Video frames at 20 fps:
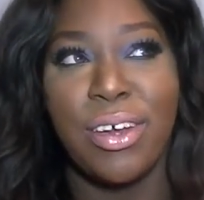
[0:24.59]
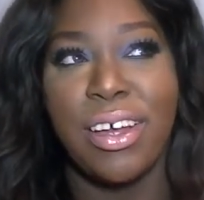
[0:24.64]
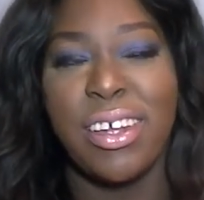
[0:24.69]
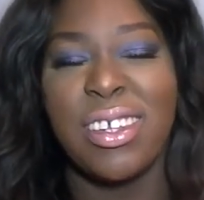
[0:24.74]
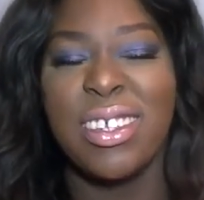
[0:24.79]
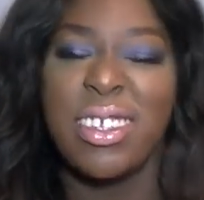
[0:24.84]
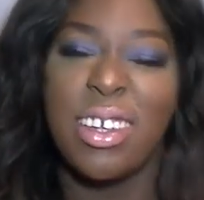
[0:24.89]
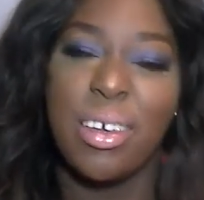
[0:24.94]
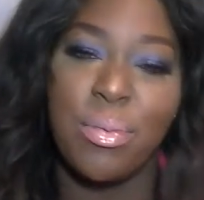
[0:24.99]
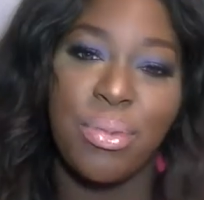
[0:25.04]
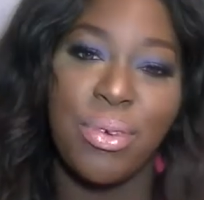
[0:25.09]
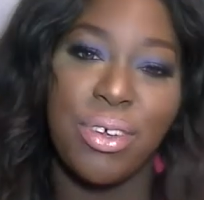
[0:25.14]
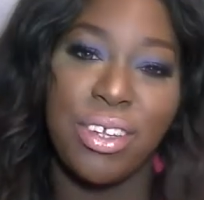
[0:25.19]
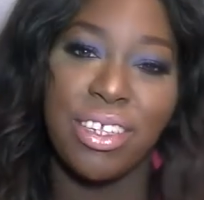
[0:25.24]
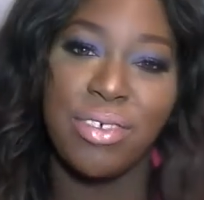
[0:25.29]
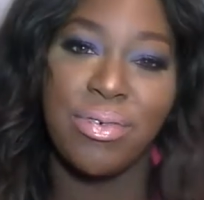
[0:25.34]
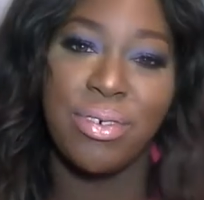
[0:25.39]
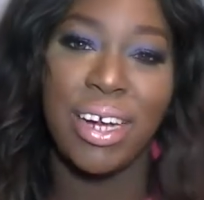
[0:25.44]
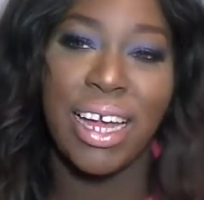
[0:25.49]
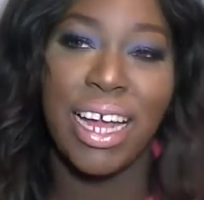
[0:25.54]
It's not
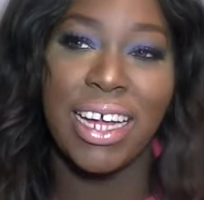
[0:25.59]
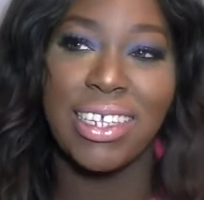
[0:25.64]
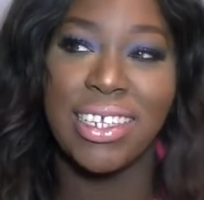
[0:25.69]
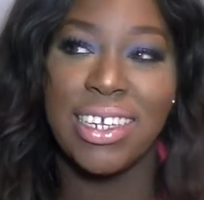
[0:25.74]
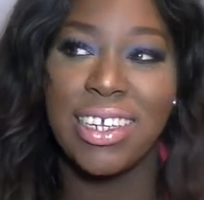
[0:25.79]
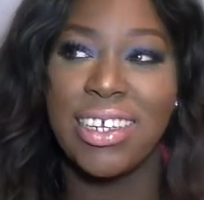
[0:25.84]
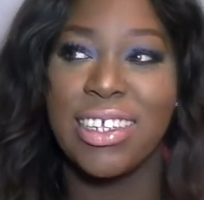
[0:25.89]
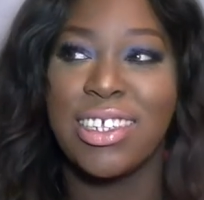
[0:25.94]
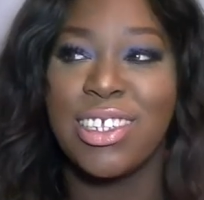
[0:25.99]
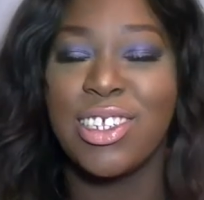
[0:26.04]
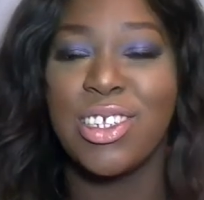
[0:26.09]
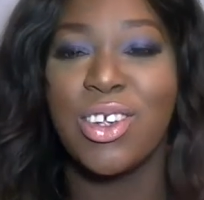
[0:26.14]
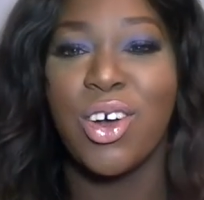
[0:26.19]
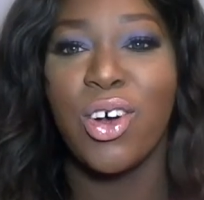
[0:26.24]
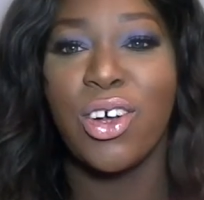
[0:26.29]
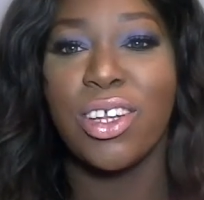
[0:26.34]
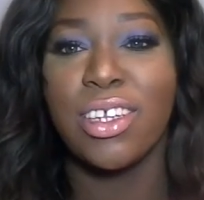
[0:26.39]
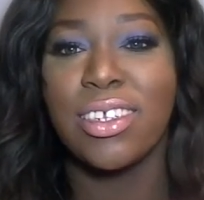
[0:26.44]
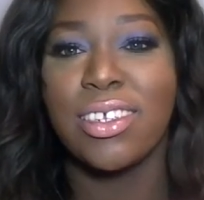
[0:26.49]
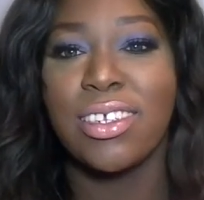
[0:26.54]
beauty related. It's
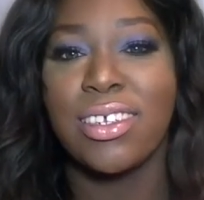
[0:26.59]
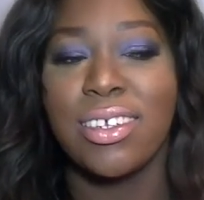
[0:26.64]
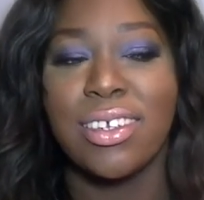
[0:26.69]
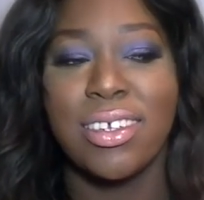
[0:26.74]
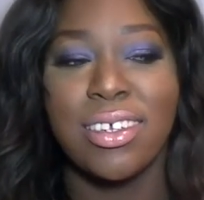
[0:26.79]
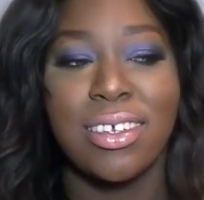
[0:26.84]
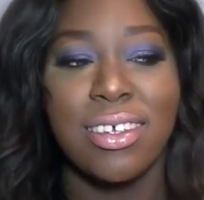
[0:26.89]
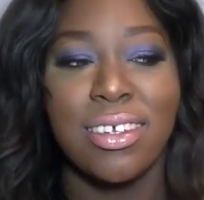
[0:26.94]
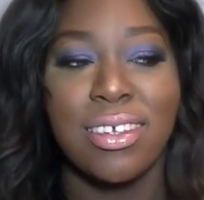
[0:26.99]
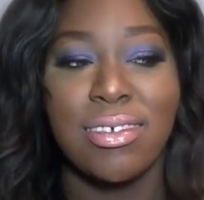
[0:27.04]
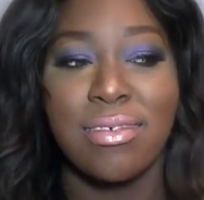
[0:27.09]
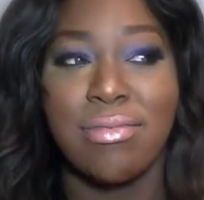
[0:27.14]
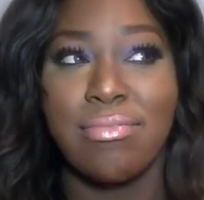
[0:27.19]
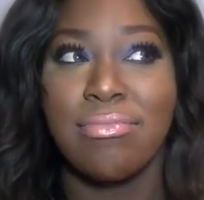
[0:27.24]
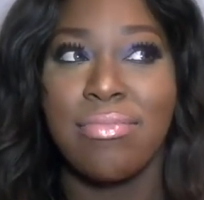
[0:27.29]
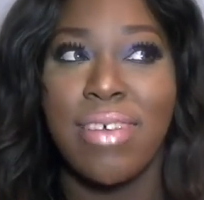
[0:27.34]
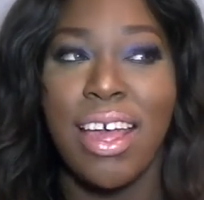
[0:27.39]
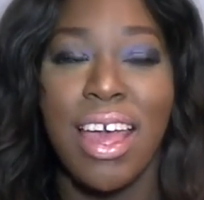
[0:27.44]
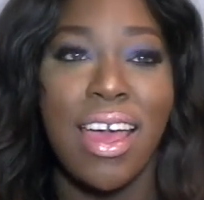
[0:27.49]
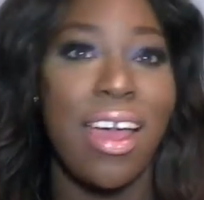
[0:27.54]
not
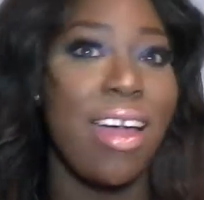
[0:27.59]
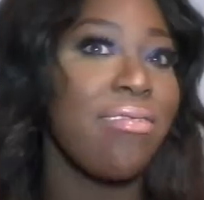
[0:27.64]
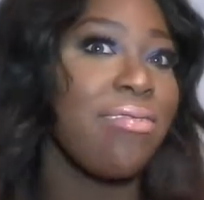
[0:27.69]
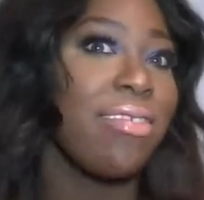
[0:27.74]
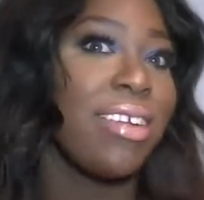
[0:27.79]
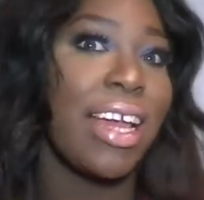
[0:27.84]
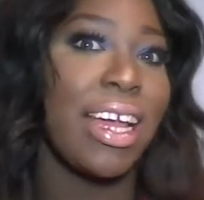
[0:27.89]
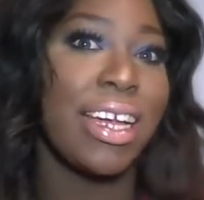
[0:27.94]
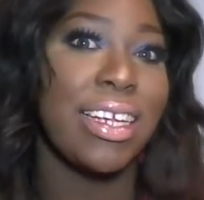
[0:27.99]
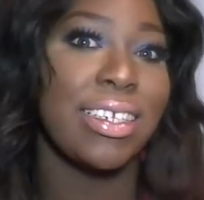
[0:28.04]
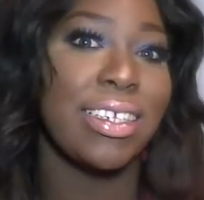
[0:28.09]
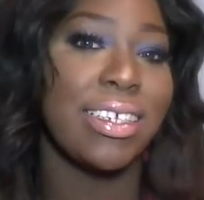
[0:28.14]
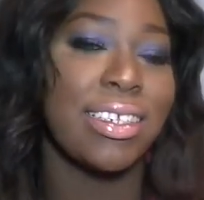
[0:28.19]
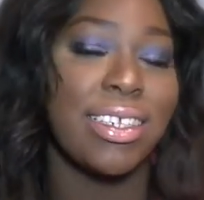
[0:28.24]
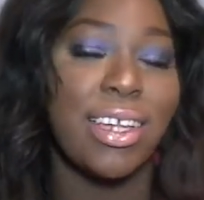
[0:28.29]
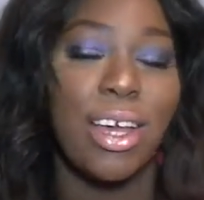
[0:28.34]
hair related.